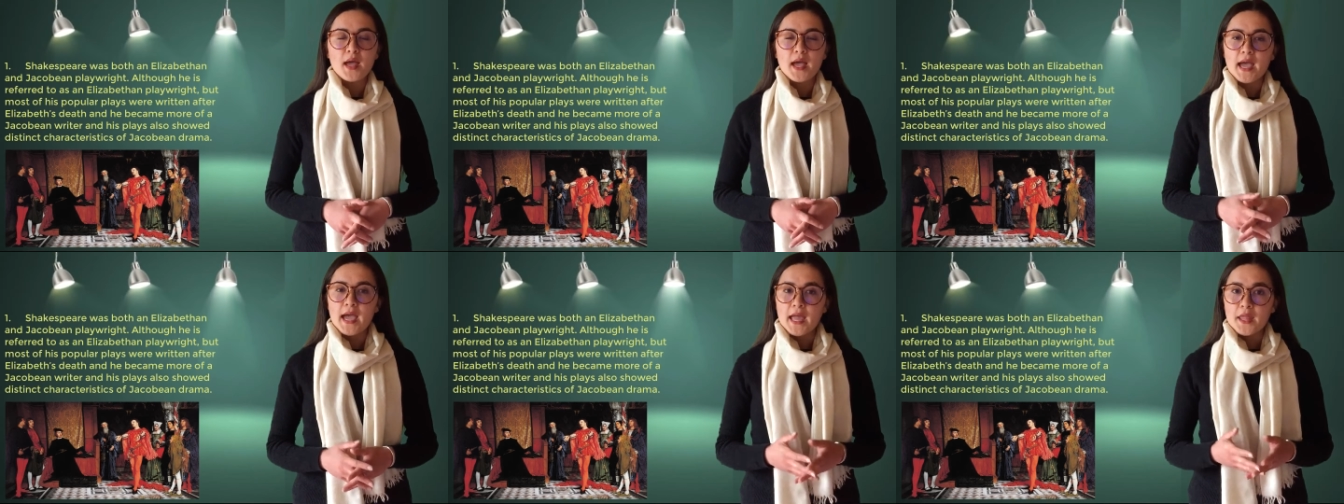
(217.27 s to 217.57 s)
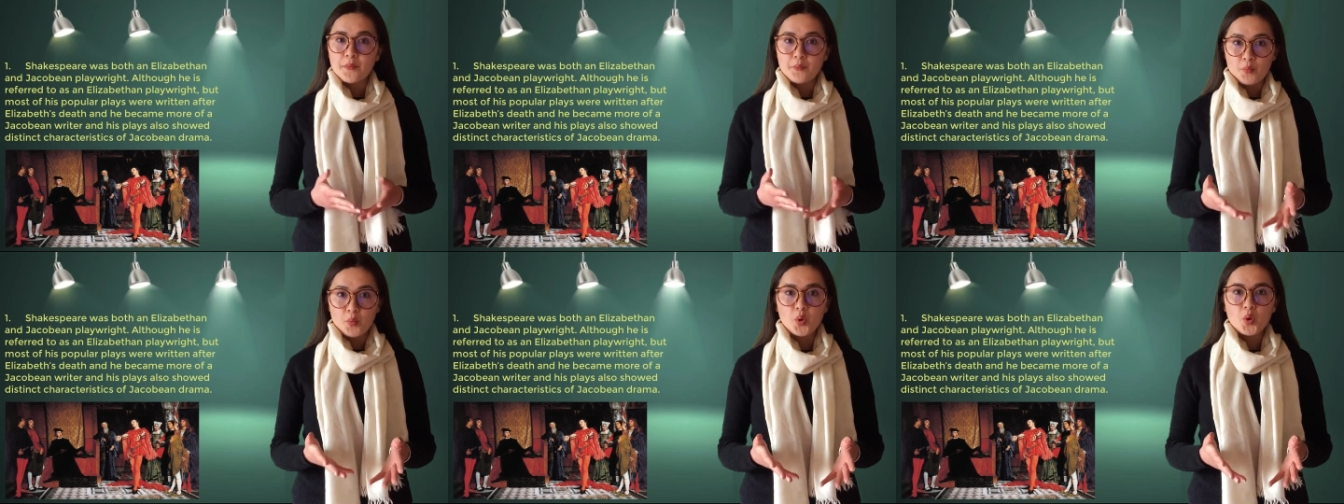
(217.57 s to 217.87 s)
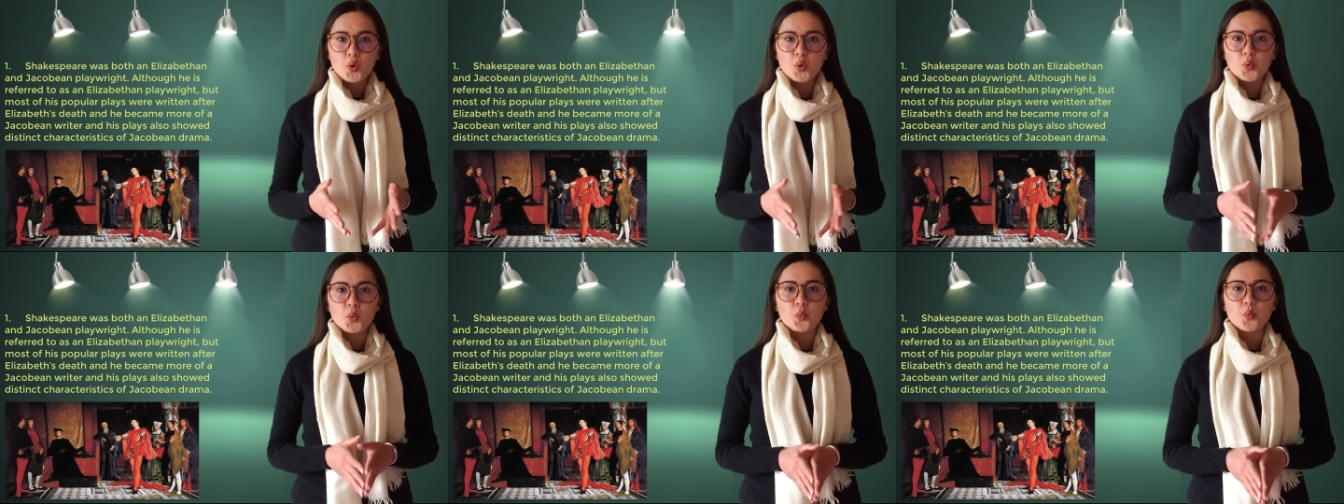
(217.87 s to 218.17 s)
And
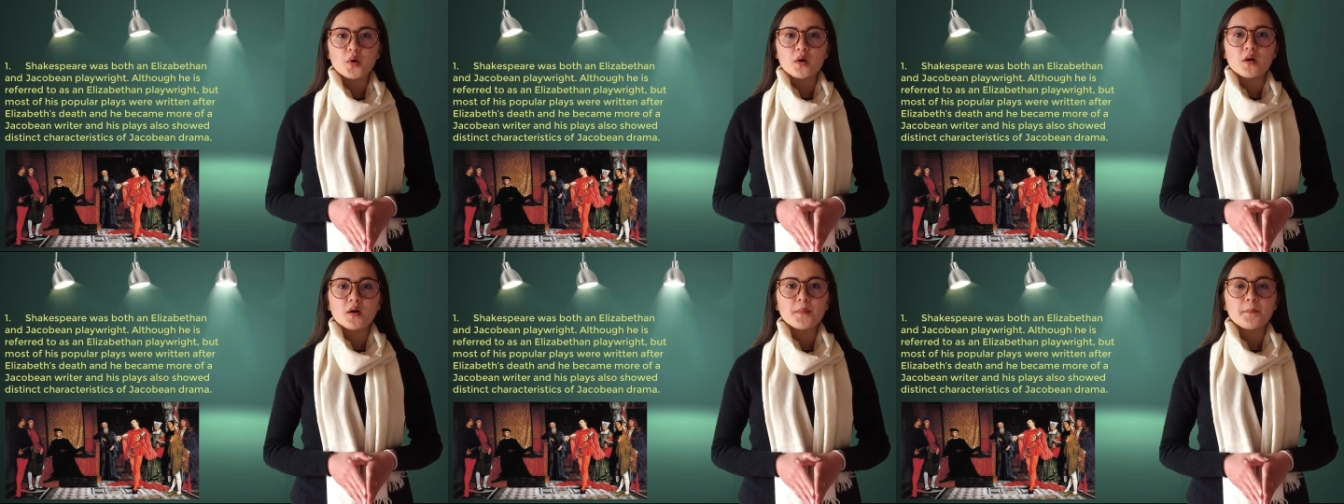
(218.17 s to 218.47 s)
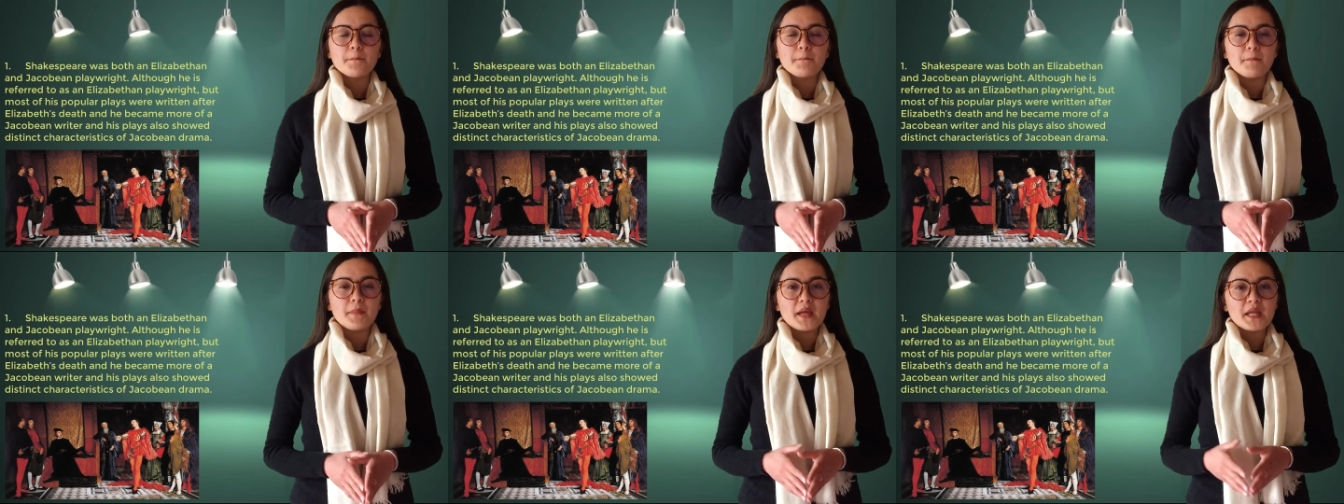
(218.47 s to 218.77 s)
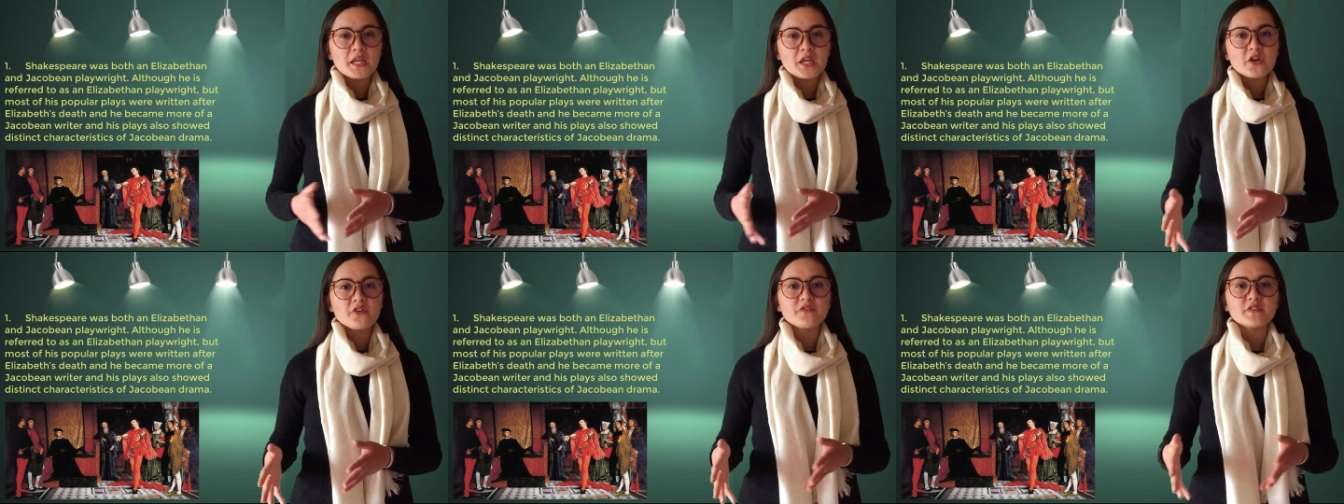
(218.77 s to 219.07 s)
moreover,
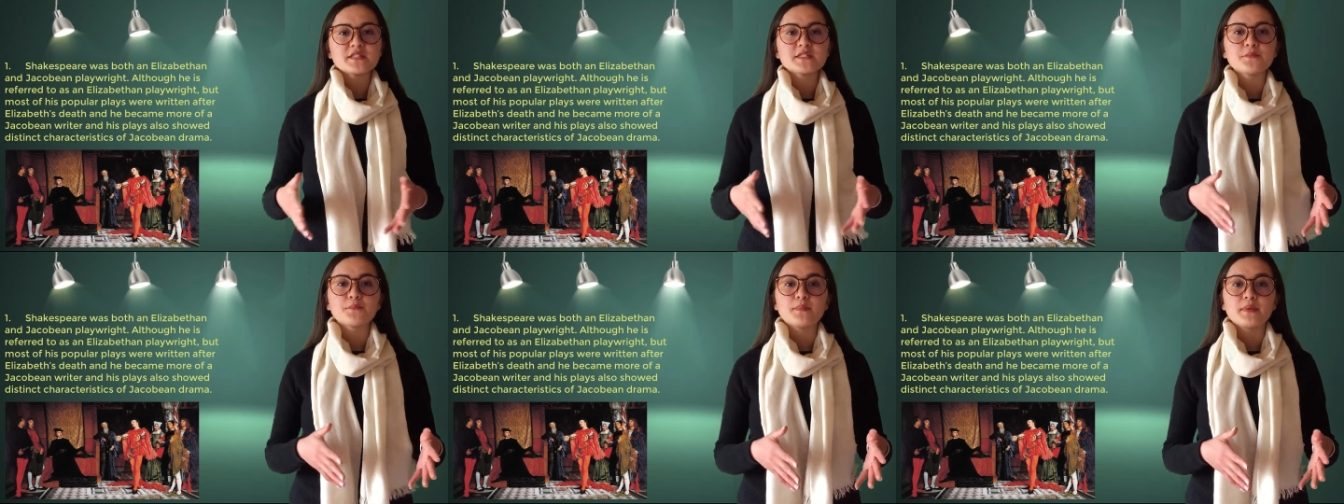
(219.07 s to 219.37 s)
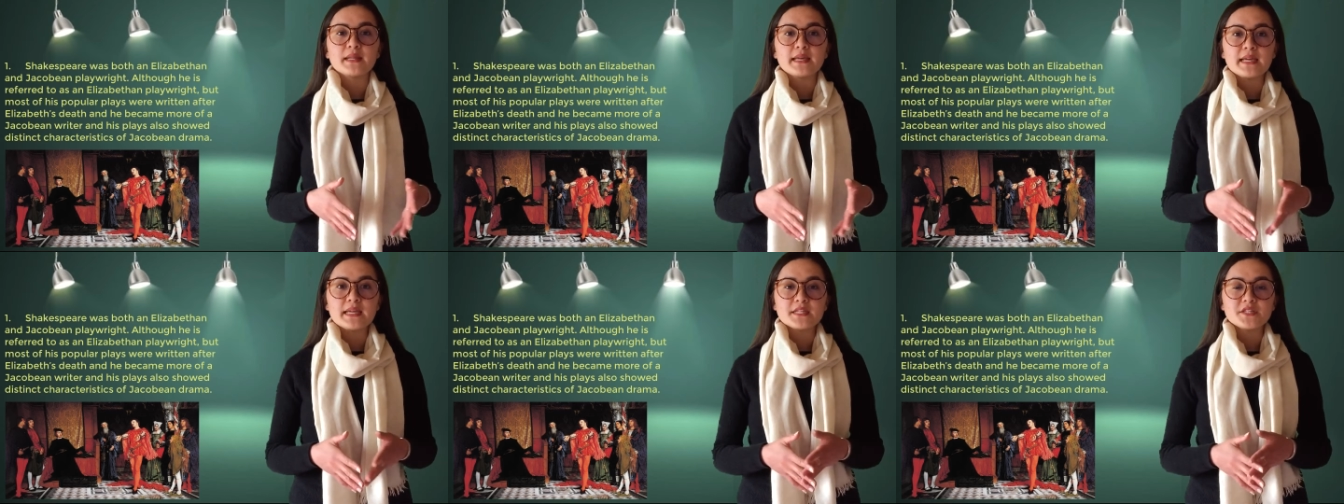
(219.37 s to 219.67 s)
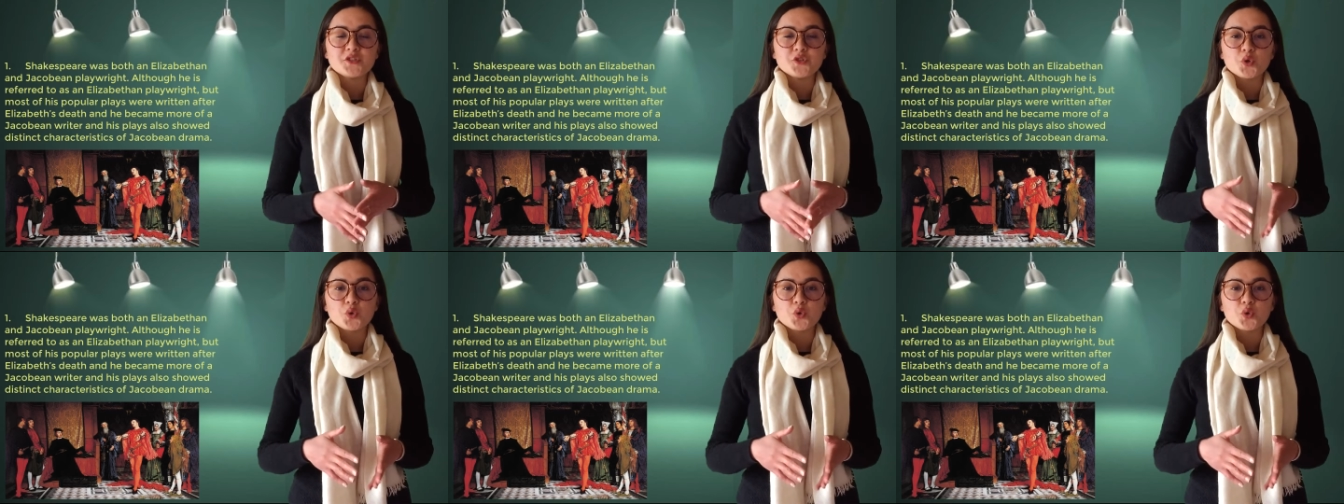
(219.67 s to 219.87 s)
many of his plays